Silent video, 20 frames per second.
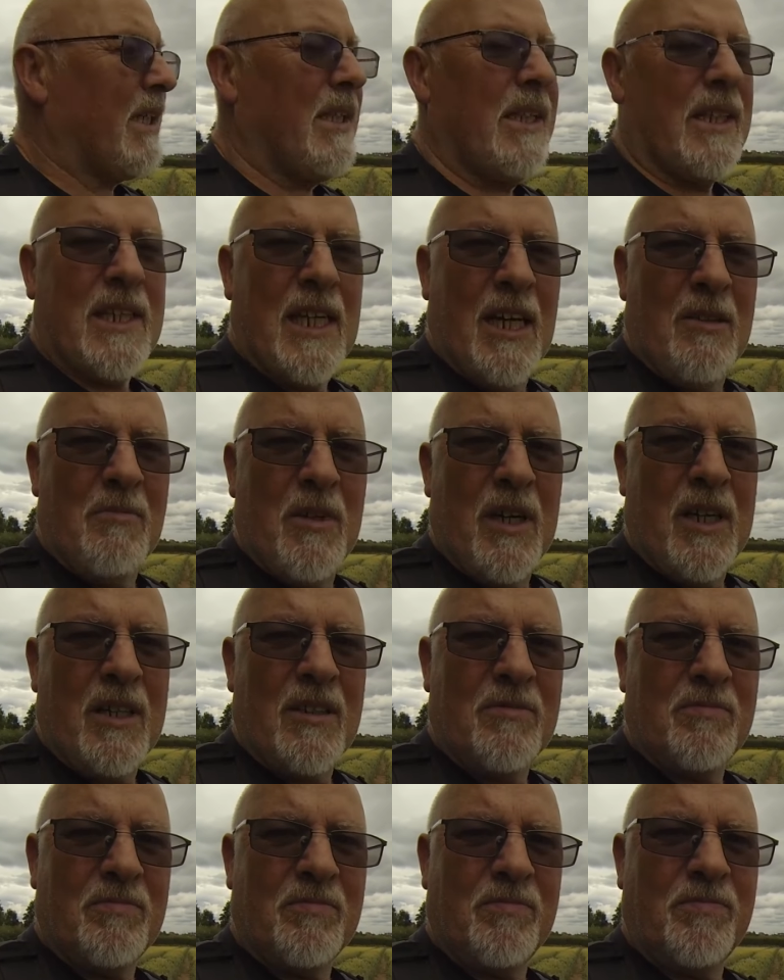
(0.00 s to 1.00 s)
of the camera
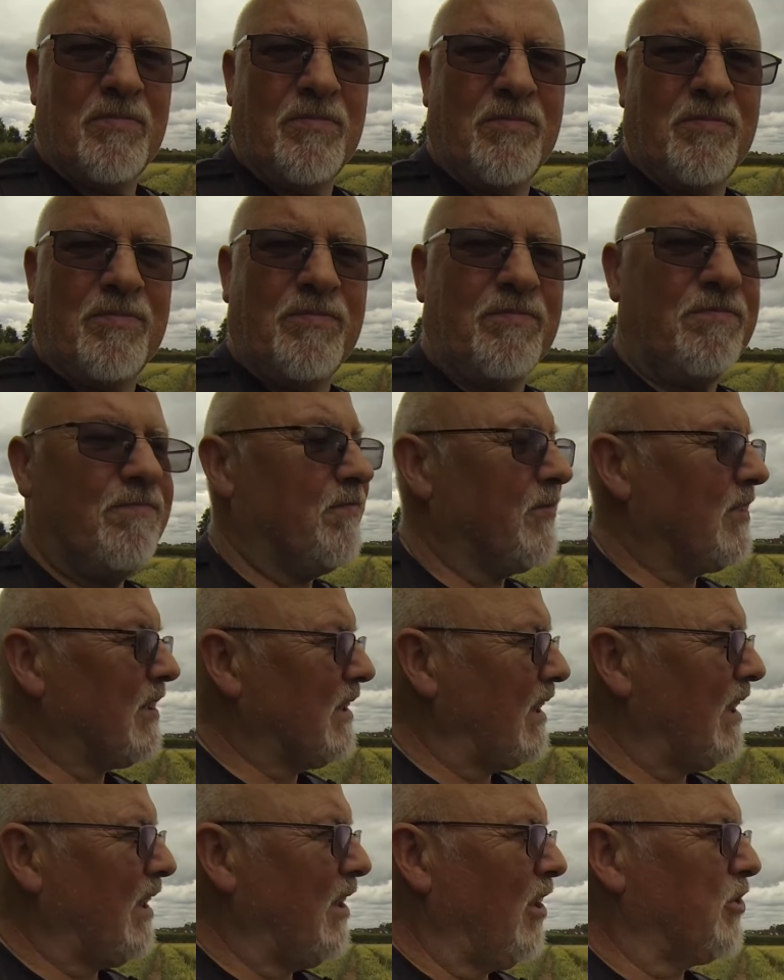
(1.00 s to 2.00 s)

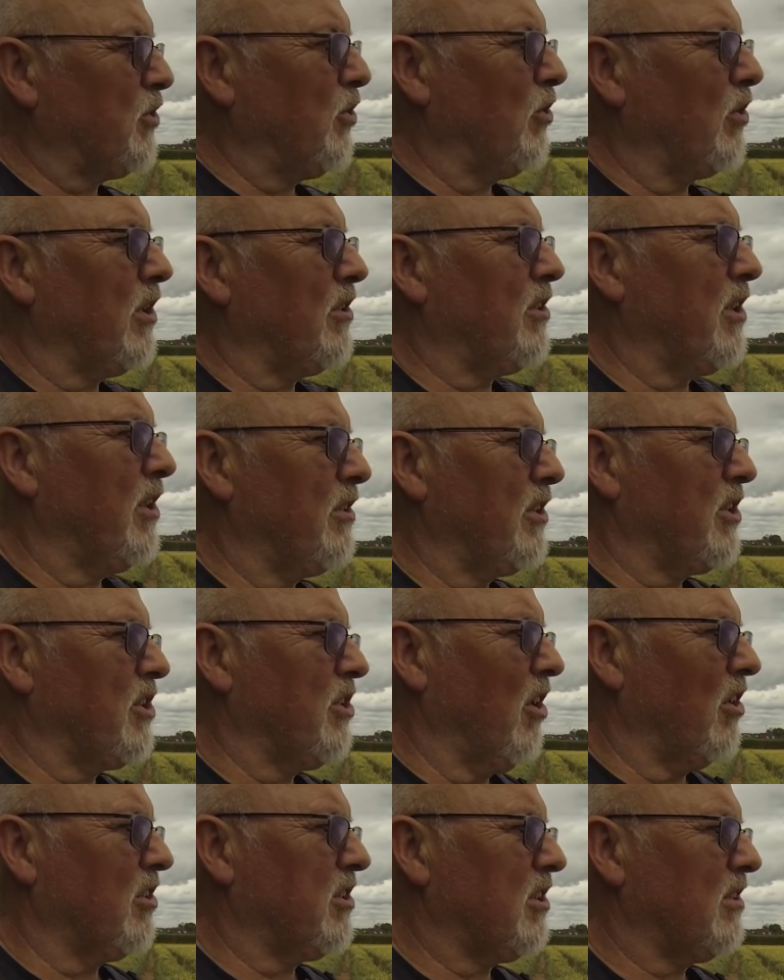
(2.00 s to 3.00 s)
and I'll talk you through the
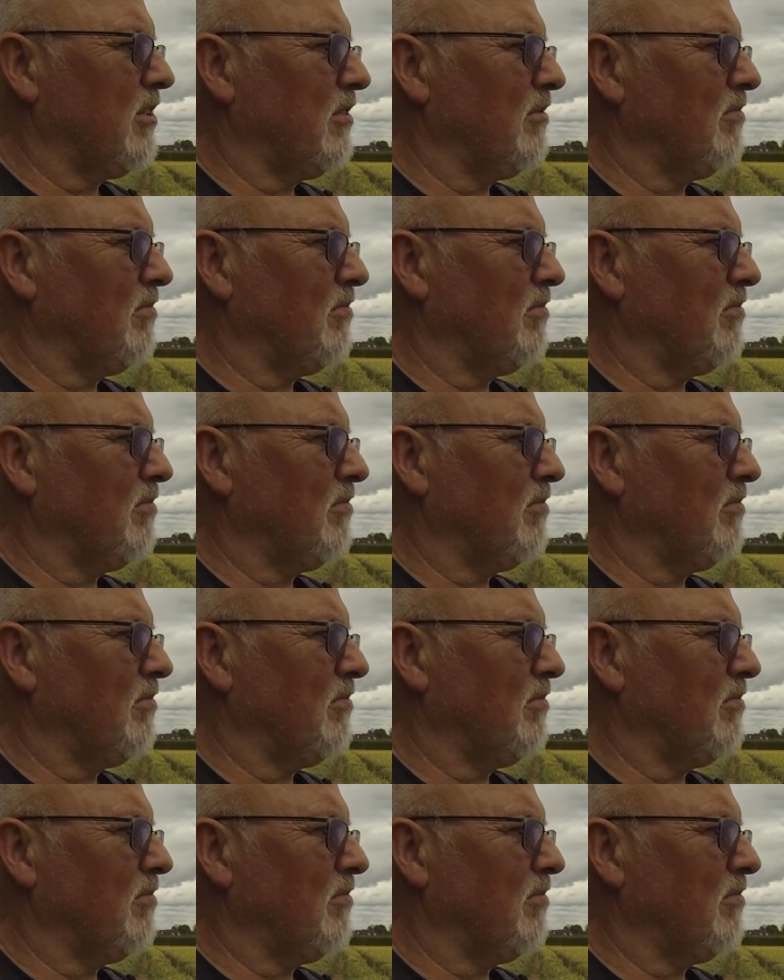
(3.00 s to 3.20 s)
shot.